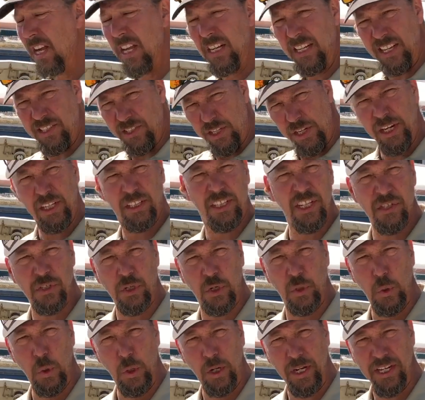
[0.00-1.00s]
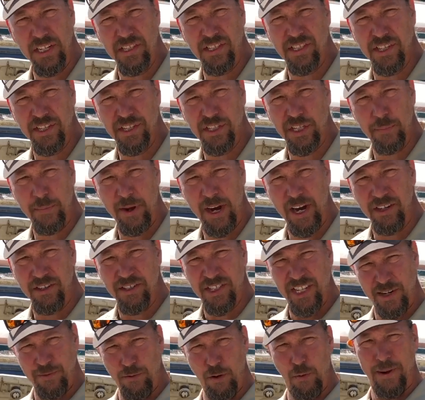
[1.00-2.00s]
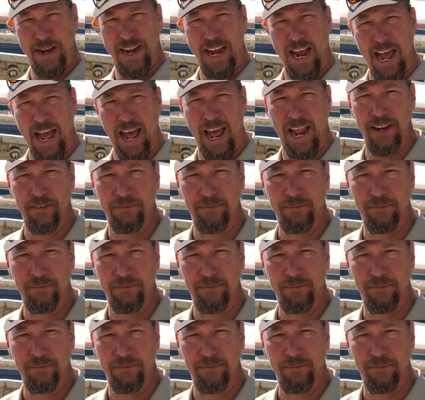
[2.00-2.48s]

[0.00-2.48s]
Let's look at this cooling system here and see what we got.